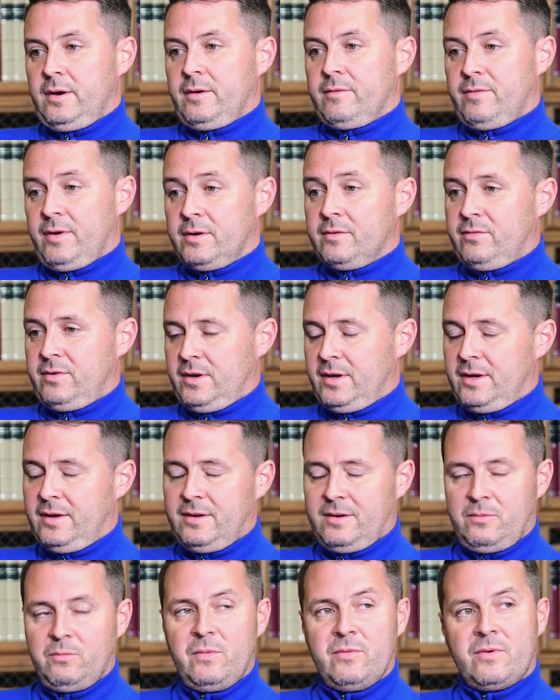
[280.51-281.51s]
Thankfully,
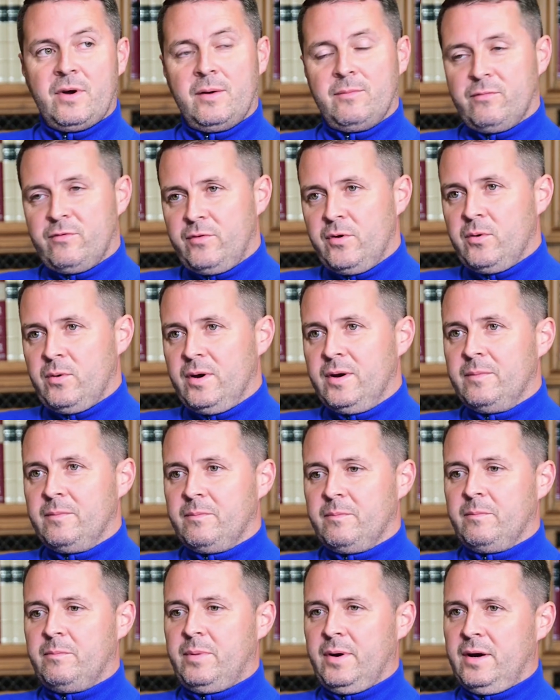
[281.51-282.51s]
we've come through
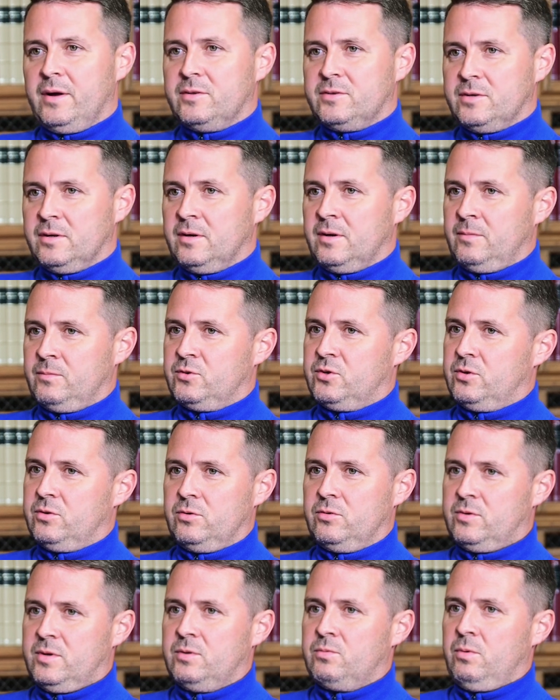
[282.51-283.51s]
it, but at times
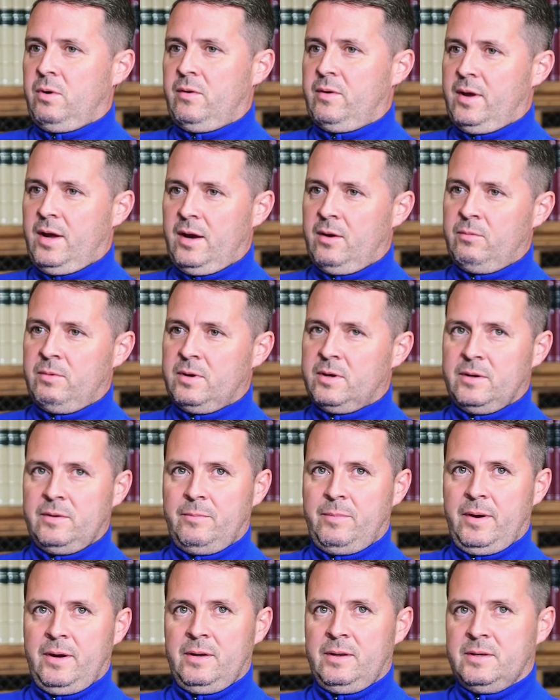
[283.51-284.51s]
you did worry: how are we going to
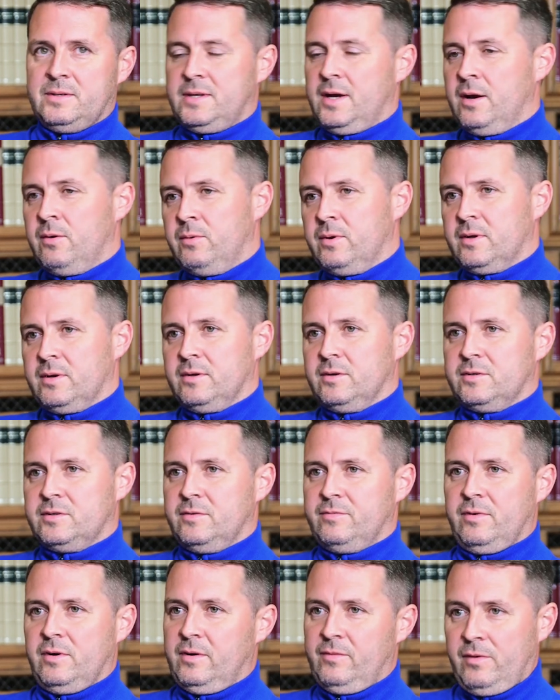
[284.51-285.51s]
pay this? How are we going to
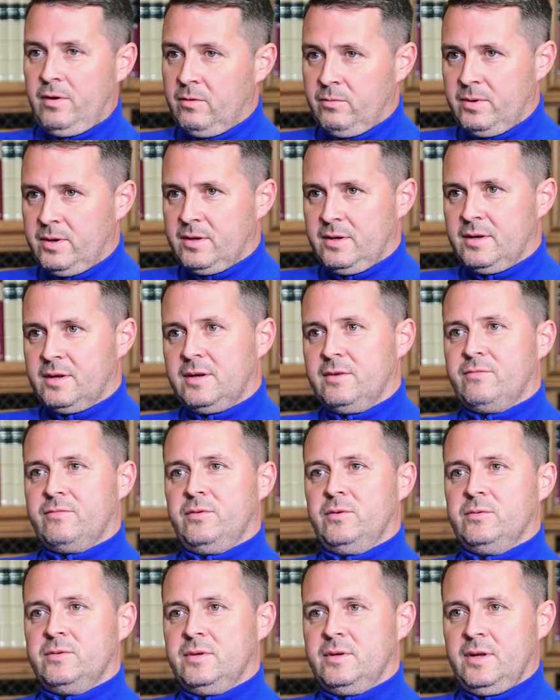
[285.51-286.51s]
survive? Are we going to get
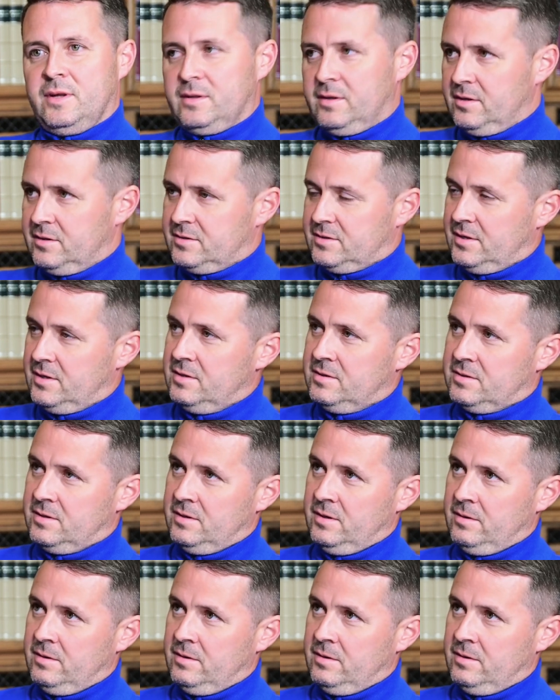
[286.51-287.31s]
through to the end of the season?